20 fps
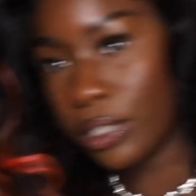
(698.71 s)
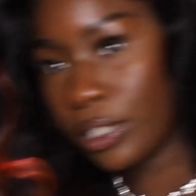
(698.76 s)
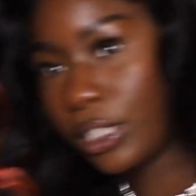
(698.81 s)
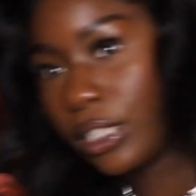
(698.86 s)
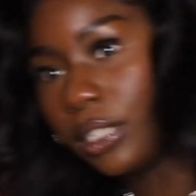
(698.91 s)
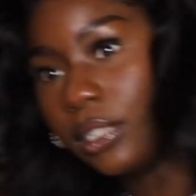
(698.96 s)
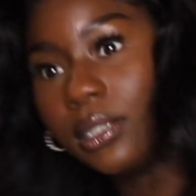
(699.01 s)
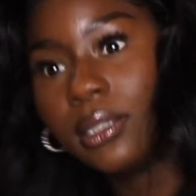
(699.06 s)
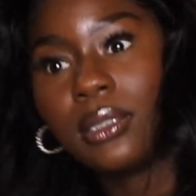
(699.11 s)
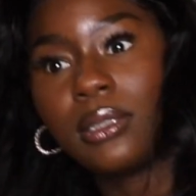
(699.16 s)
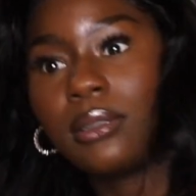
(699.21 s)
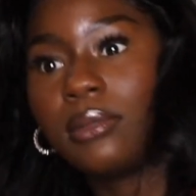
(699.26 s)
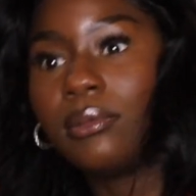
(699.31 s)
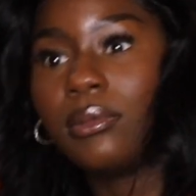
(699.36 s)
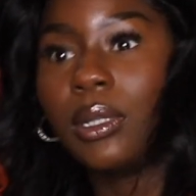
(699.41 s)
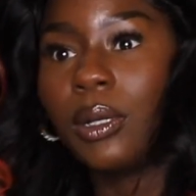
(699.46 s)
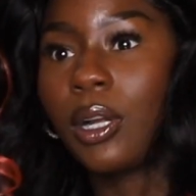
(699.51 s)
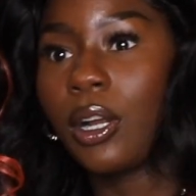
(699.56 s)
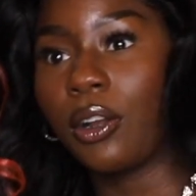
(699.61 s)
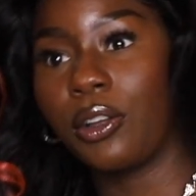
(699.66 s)
She's
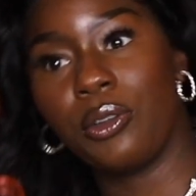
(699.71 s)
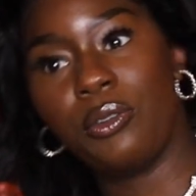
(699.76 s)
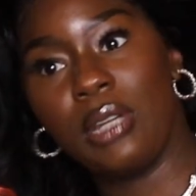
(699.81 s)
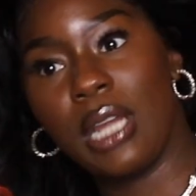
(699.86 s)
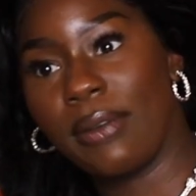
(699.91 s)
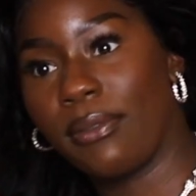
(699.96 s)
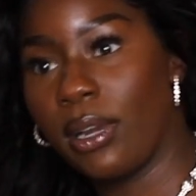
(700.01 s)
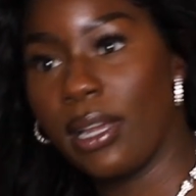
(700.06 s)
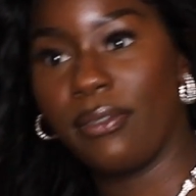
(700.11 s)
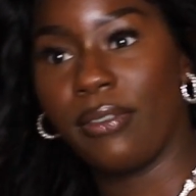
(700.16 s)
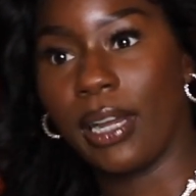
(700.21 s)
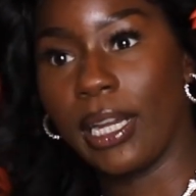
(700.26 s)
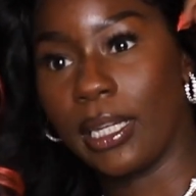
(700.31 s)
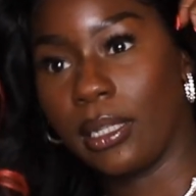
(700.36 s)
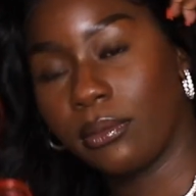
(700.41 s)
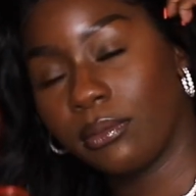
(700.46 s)
the girl you never invite.